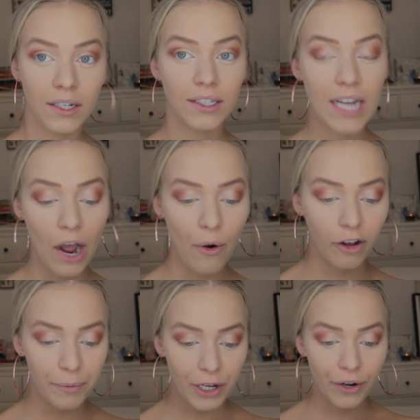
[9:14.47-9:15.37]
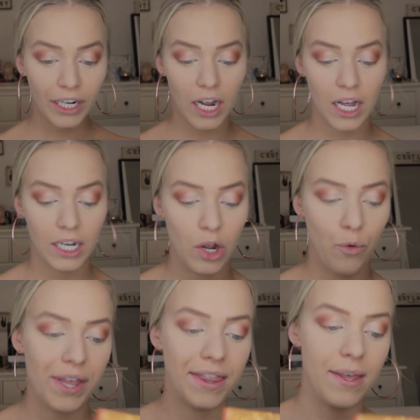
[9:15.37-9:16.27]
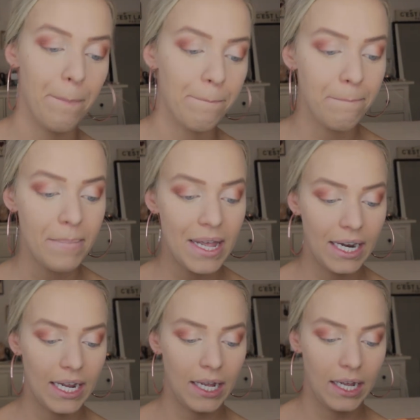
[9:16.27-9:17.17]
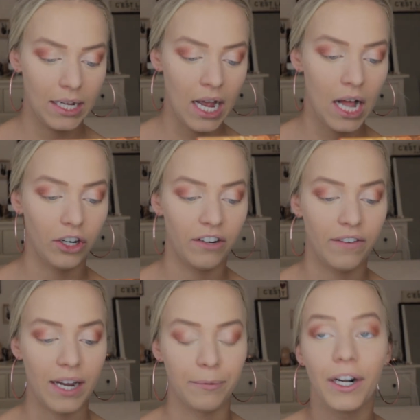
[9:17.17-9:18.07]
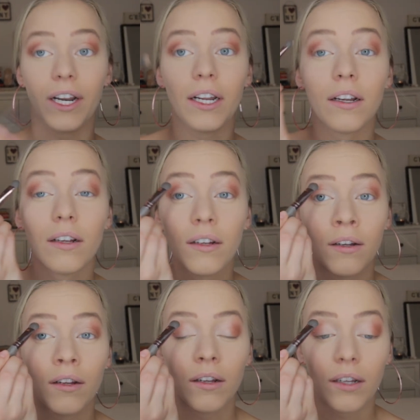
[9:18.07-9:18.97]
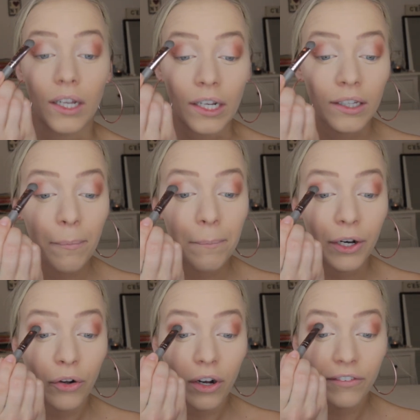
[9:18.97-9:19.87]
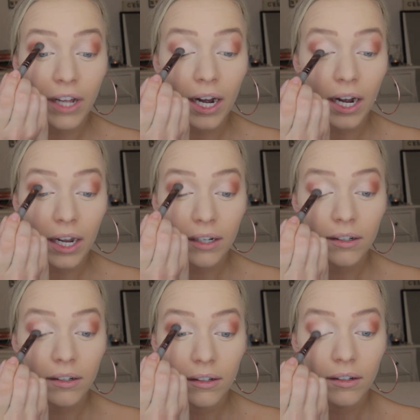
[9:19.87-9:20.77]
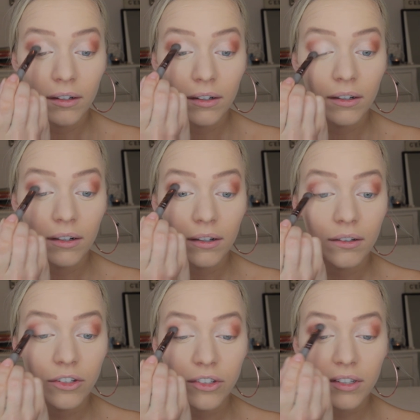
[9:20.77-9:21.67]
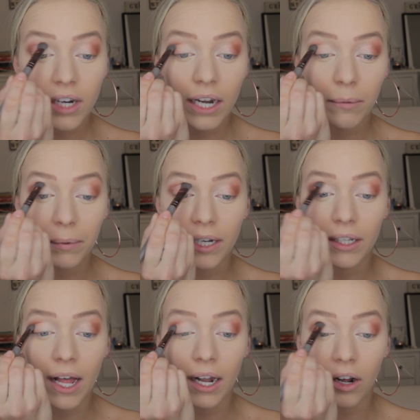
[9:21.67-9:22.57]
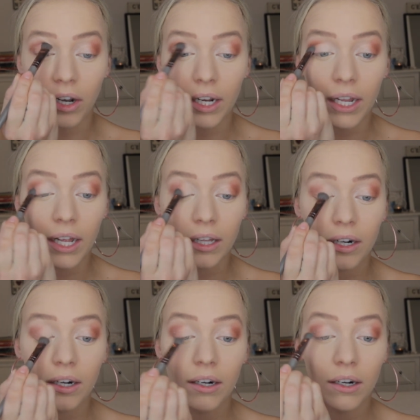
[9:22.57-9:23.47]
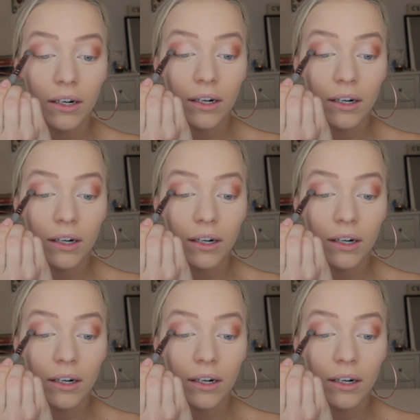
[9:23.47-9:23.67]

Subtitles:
Now I'll be going on with the mid color Vibrate in the middle of the eye. Just kind of blend that all together.